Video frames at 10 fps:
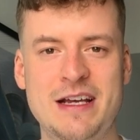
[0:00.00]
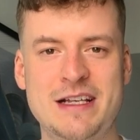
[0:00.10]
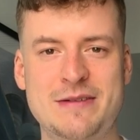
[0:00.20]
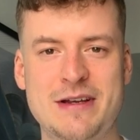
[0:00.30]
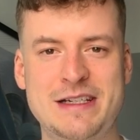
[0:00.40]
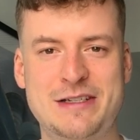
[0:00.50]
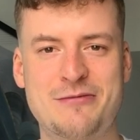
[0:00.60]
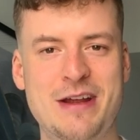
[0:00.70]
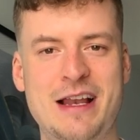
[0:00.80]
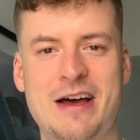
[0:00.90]
So actually to
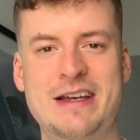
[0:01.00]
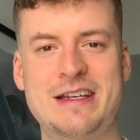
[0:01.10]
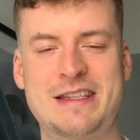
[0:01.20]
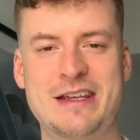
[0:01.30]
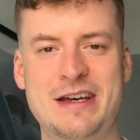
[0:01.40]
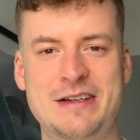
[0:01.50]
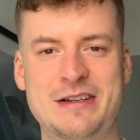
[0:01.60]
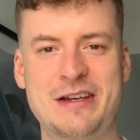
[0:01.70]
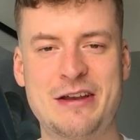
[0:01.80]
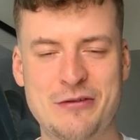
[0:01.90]
realise that,
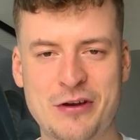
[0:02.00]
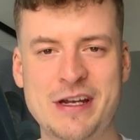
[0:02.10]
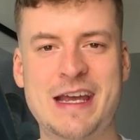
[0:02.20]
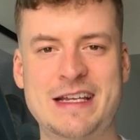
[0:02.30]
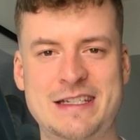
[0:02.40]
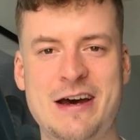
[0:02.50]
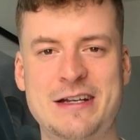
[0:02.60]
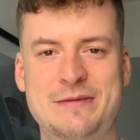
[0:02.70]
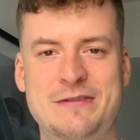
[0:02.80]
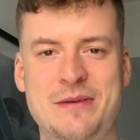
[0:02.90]
you know, you're going to get
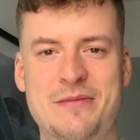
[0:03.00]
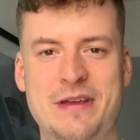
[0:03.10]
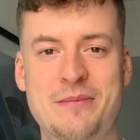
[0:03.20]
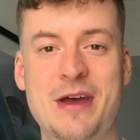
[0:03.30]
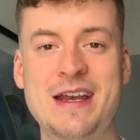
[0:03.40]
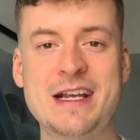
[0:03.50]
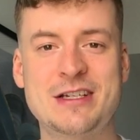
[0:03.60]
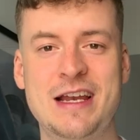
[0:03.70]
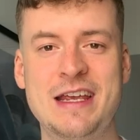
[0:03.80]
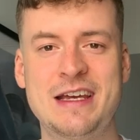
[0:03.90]
started with something, but
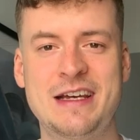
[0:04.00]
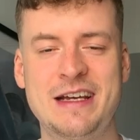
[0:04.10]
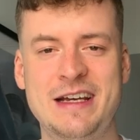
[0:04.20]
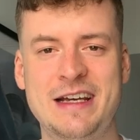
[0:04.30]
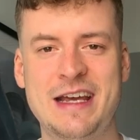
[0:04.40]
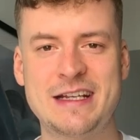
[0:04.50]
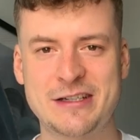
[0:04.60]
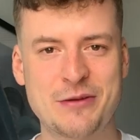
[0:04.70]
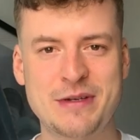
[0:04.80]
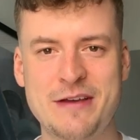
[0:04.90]
initially it's
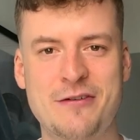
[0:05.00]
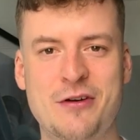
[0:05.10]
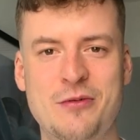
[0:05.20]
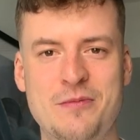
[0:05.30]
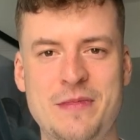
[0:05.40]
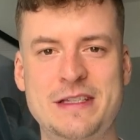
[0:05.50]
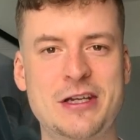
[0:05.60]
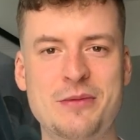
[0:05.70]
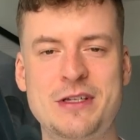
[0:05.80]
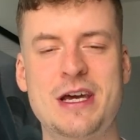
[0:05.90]
going to be difficult. There's
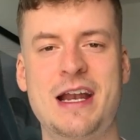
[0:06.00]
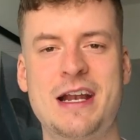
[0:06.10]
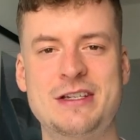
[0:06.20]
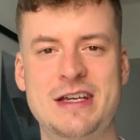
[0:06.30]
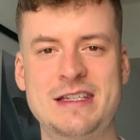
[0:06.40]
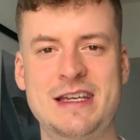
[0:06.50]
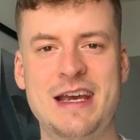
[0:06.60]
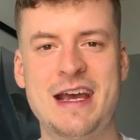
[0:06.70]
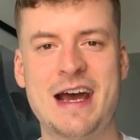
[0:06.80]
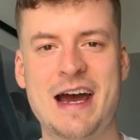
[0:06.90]
going to be challenges,
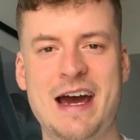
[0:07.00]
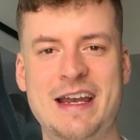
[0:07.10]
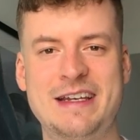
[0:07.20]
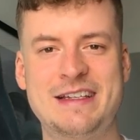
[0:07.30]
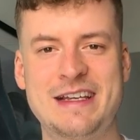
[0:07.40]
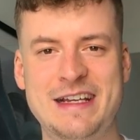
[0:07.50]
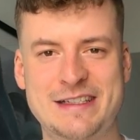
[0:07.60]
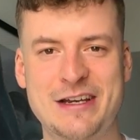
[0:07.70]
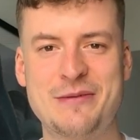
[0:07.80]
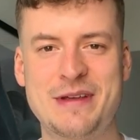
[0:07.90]
and it's
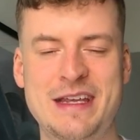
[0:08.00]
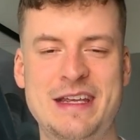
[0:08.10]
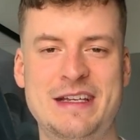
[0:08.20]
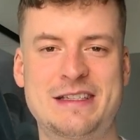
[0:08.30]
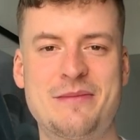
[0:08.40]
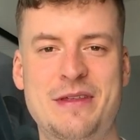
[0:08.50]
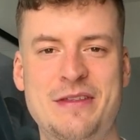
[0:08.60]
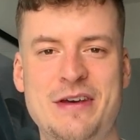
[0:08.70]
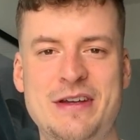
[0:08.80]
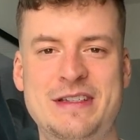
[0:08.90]
going to be something
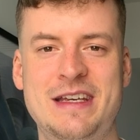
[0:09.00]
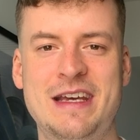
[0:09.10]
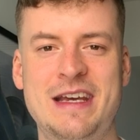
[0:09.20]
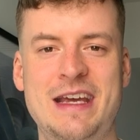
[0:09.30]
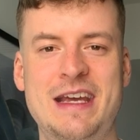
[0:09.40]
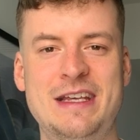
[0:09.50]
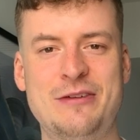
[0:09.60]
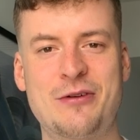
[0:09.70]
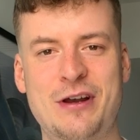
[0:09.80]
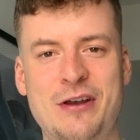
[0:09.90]
that
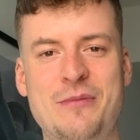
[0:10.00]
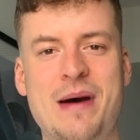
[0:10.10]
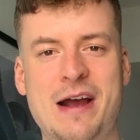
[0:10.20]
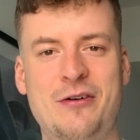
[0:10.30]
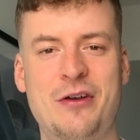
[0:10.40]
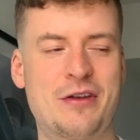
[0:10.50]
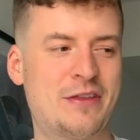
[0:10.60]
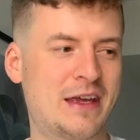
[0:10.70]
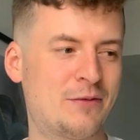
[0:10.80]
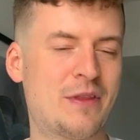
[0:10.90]
you're going to look back on and
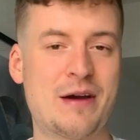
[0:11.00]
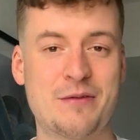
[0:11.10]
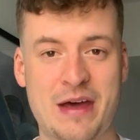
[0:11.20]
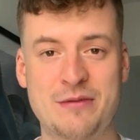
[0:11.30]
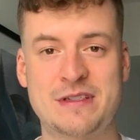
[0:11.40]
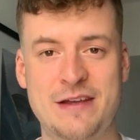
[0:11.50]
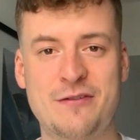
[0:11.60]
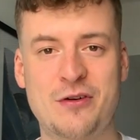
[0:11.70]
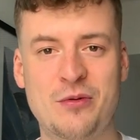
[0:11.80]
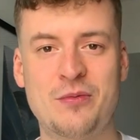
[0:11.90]
think, well, that that was
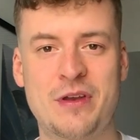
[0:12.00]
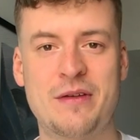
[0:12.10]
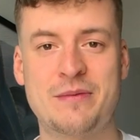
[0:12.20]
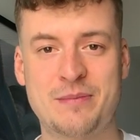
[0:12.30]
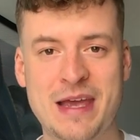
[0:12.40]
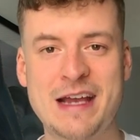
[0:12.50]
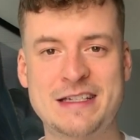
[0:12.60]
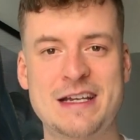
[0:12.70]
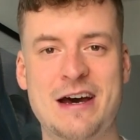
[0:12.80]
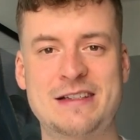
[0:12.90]
difficult. You know, getting
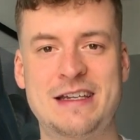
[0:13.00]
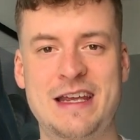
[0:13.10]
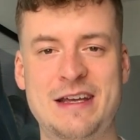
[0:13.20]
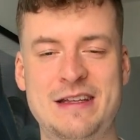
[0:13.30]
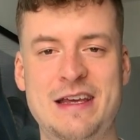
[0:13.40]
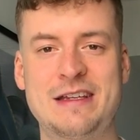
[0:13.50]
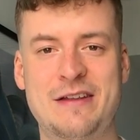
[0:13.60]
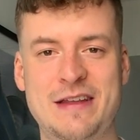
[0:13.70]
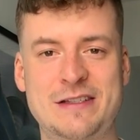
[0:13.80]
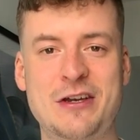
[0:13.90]
started, it, it, you know,
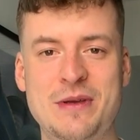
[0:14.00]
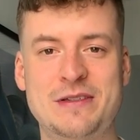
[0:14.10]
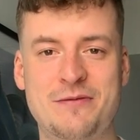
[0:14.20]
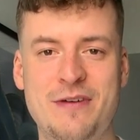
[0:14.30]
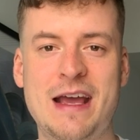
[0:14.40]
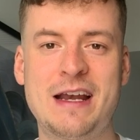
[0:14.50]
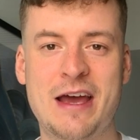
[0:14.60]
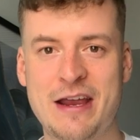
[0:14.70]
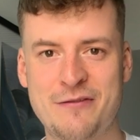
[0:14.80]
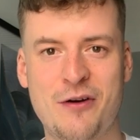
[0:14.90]
there's going to be some failure
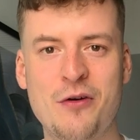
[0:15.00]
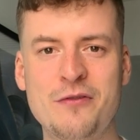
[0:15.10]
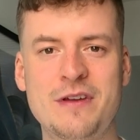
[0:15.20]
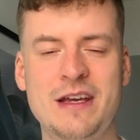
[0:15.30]
involved.